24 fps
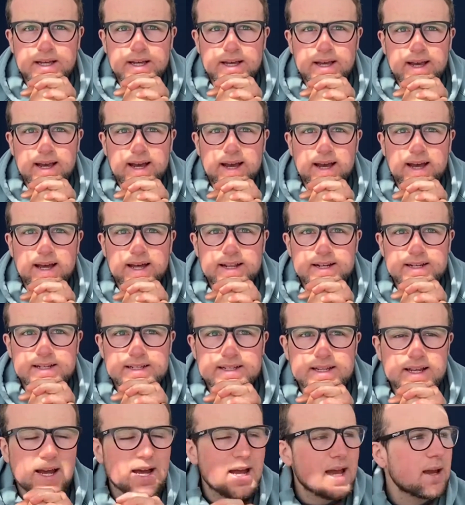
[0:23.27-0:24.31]

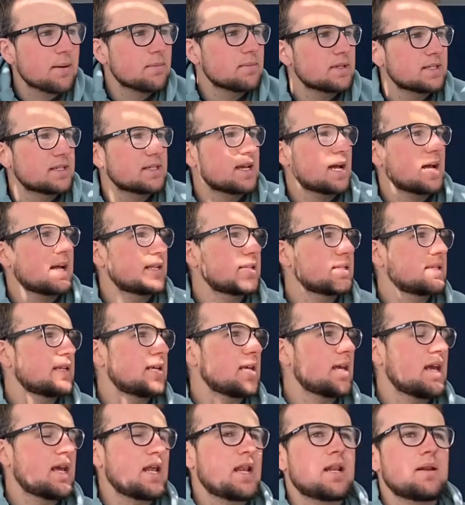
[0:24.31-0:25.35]
and I am sat
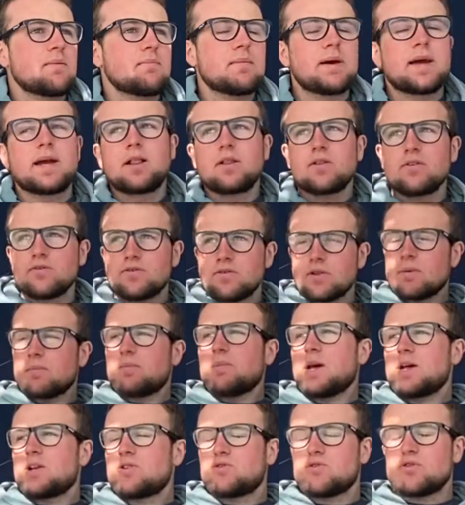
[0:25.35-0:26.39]
in my lovely
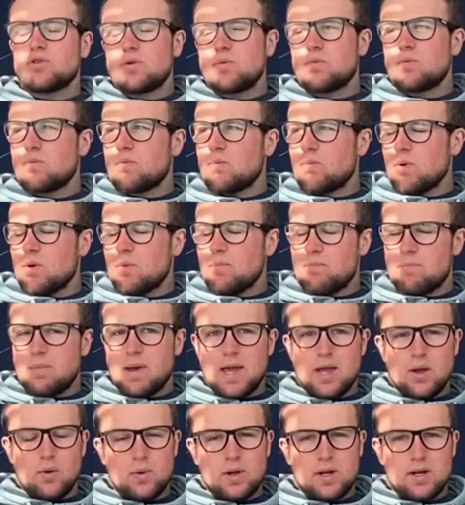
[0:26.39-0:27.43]
bedroom
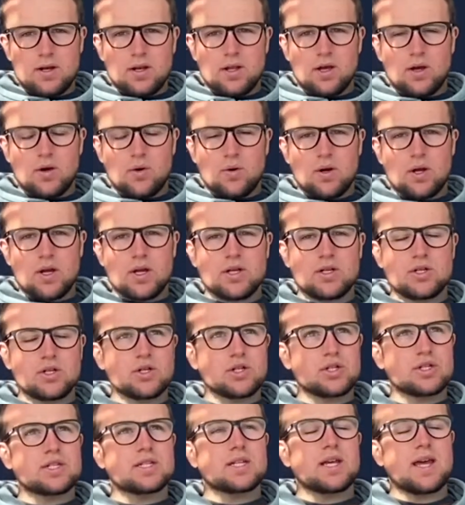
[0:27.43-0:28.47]
bay window
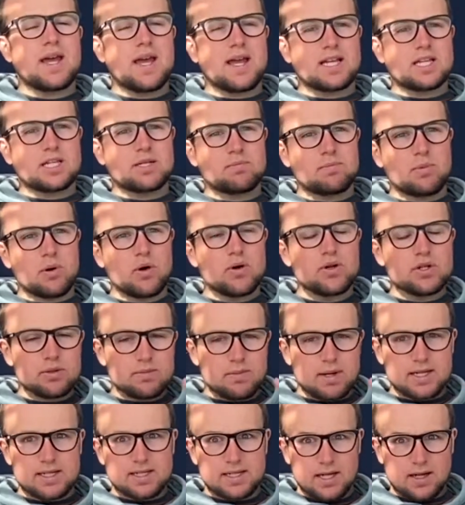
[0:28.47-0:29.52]
just exposing
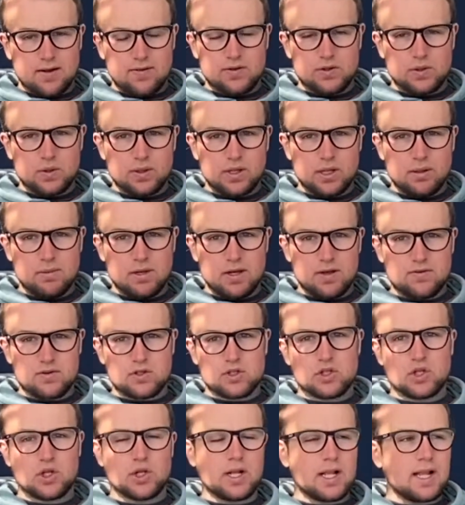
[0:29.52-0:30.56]
myself to a little bit of
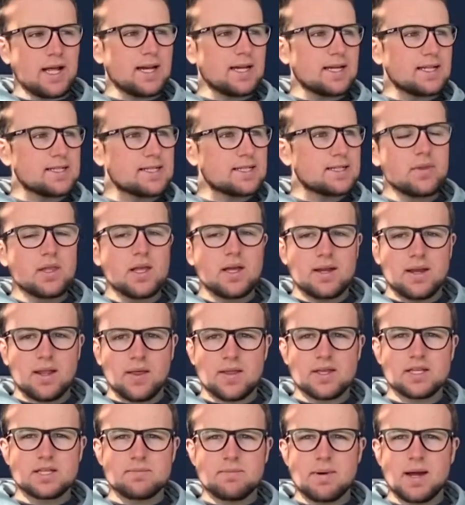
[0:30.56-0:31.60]
sunlight. Now
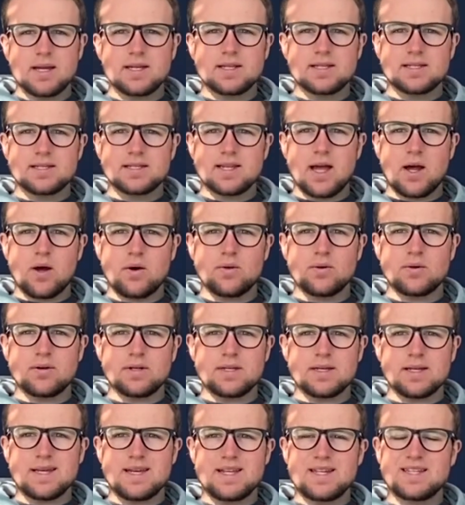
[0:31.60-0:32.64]
this might
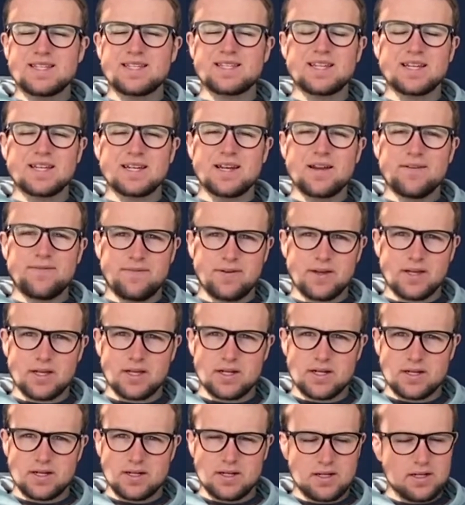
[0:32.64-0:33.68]
sound insignificant,